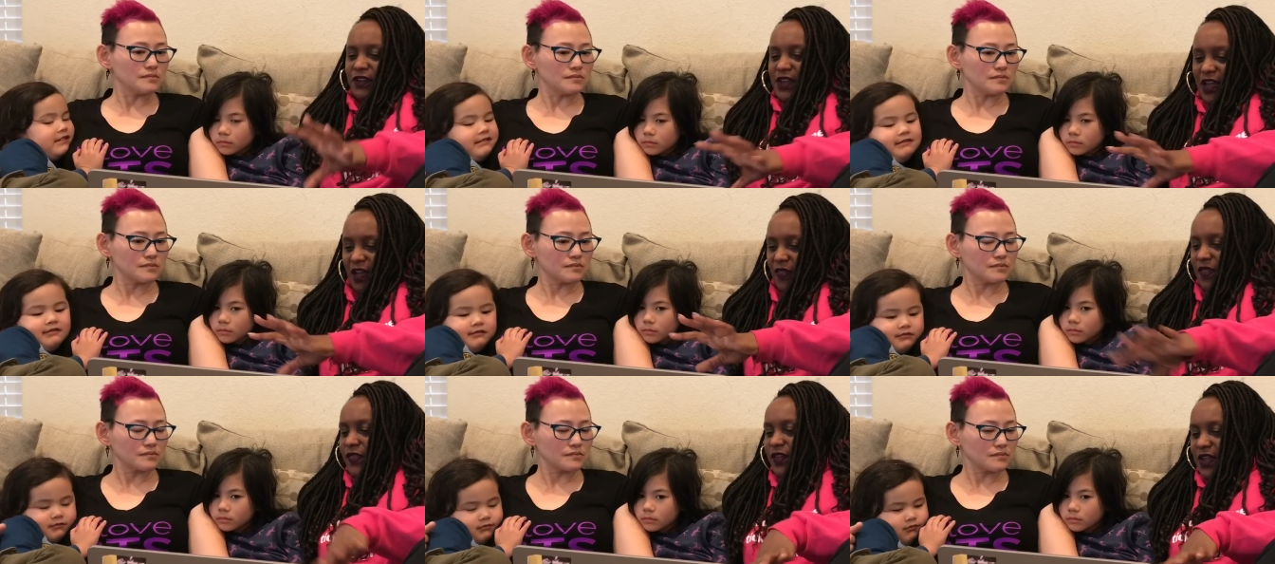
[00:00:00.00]
Speaker 1: now
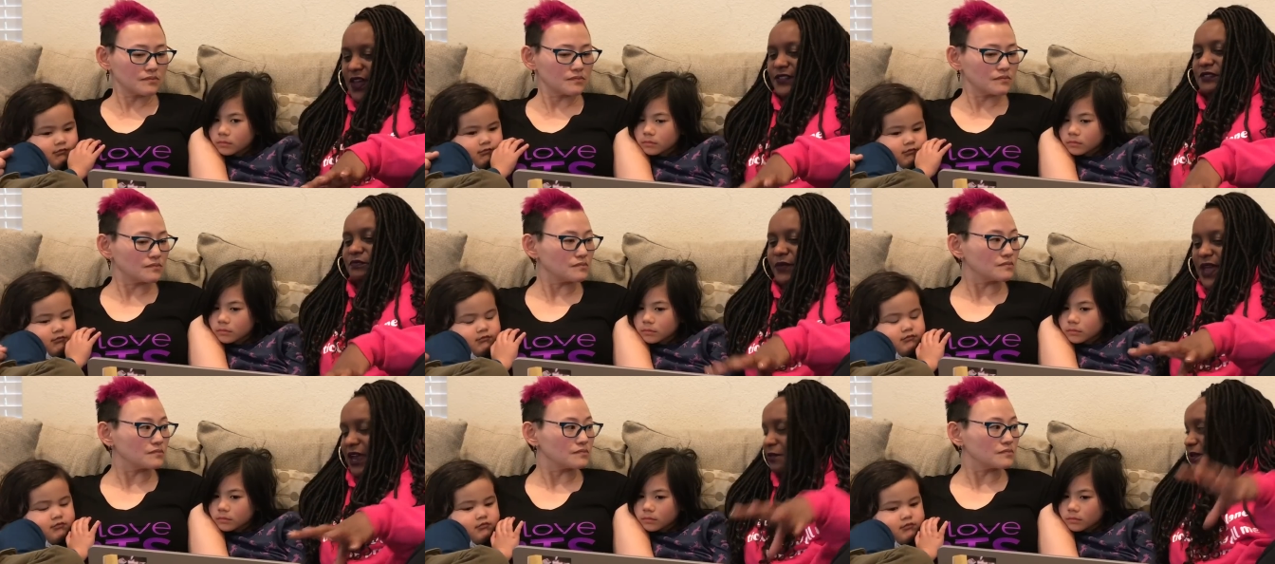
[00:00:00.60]
and then they'll have some
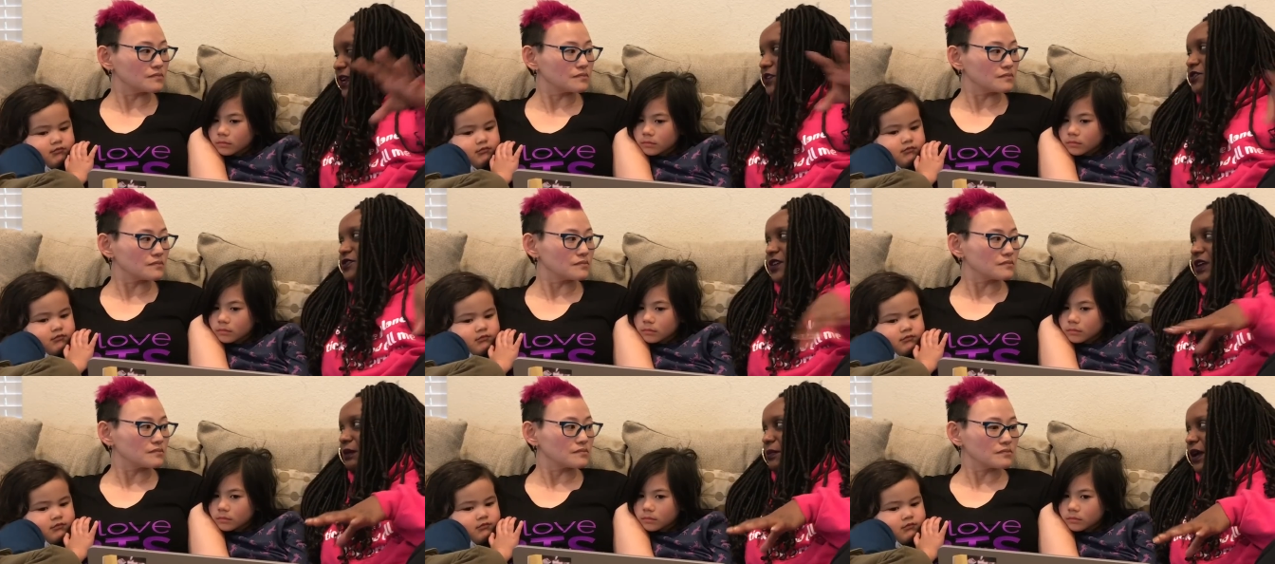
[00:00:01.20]
backup dancers
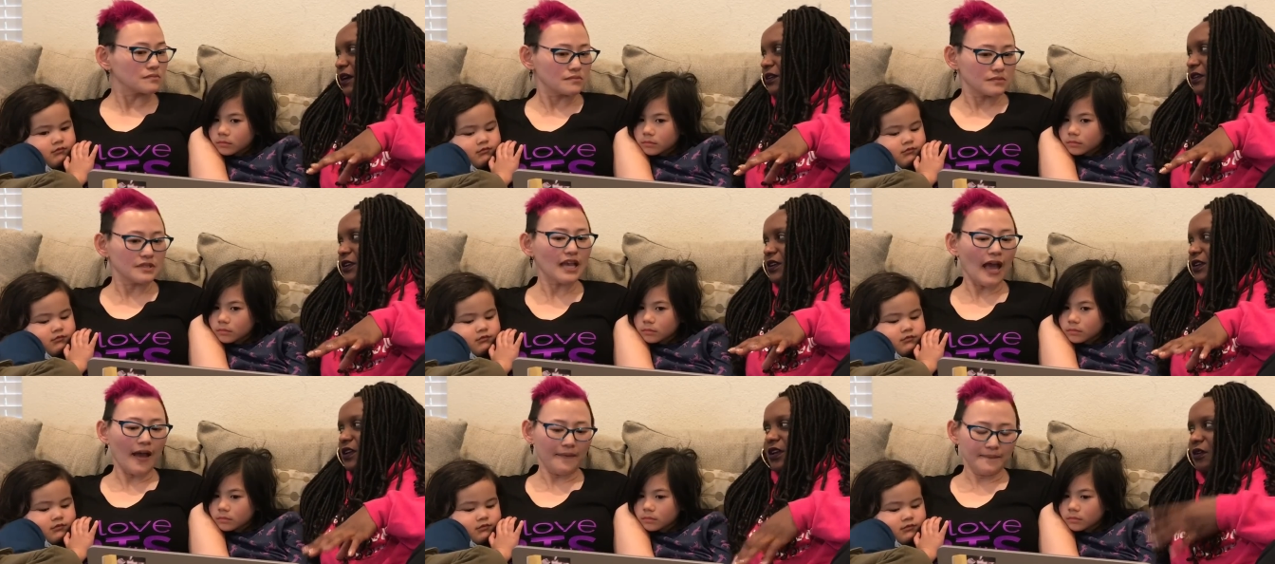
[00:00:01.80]
that come out.
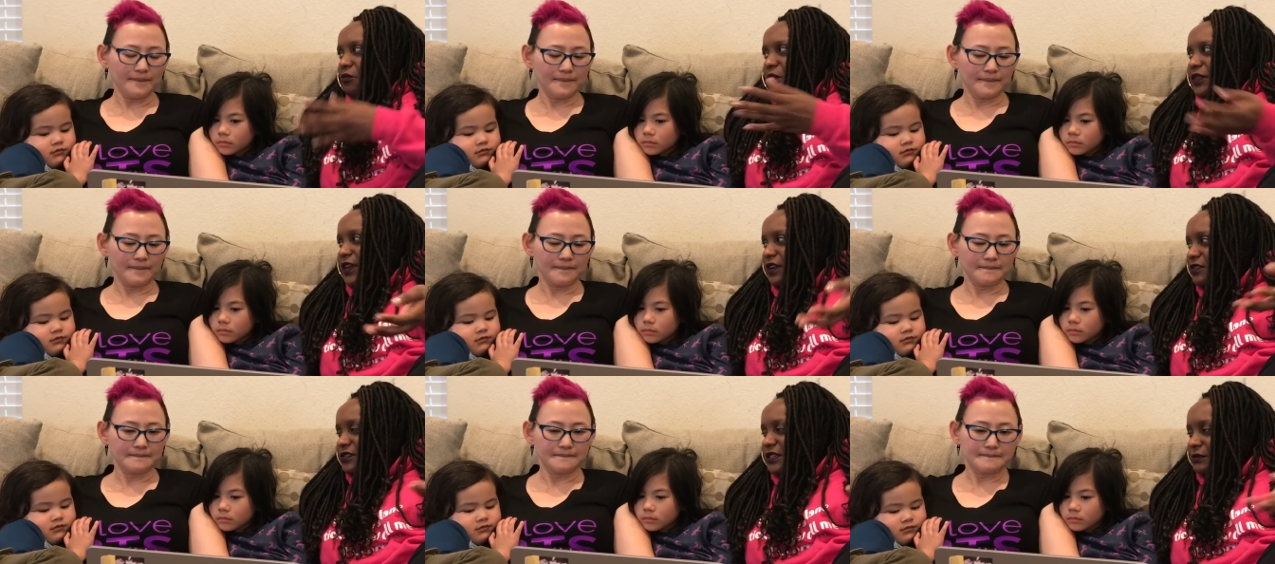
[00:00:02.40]
Yeah. But they
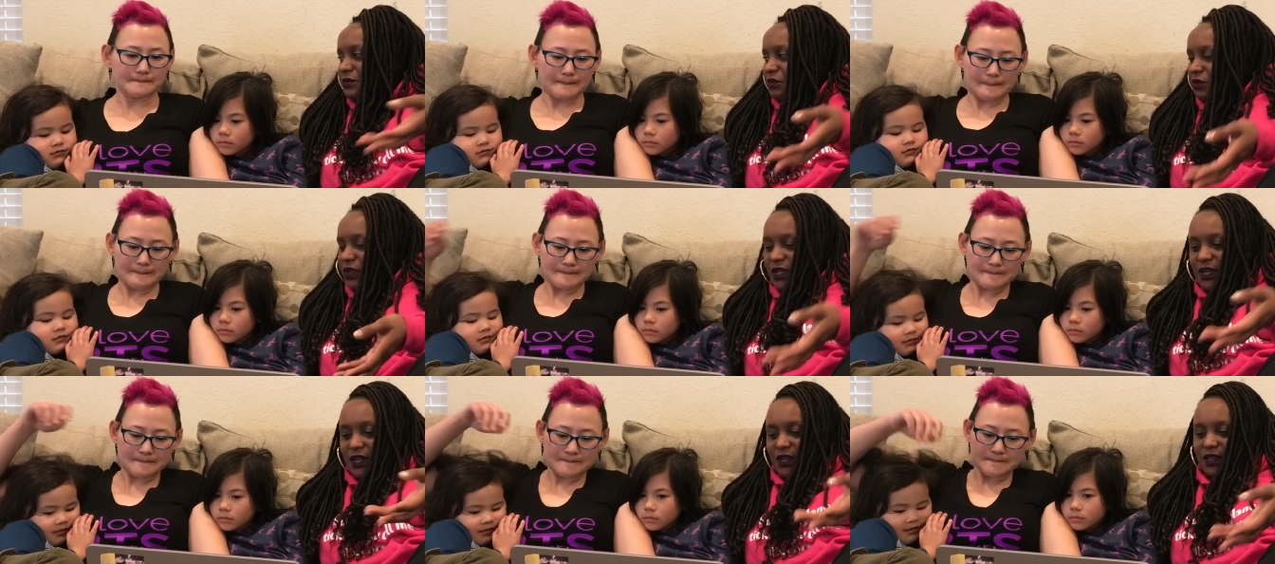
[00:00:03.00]
don't seem to
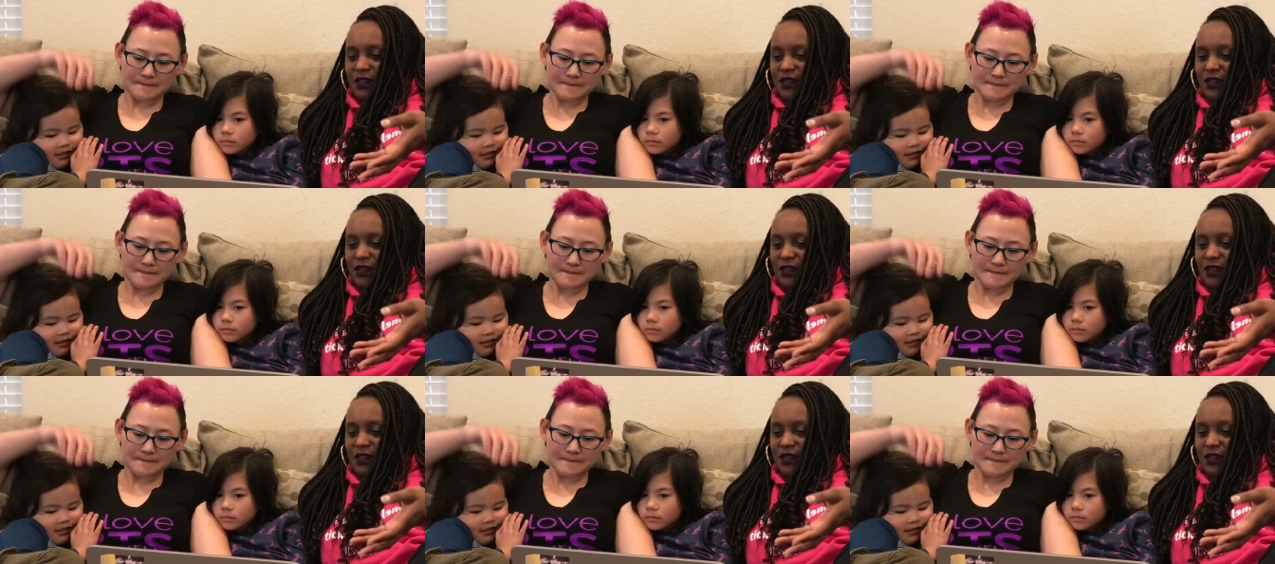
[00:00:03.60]
really.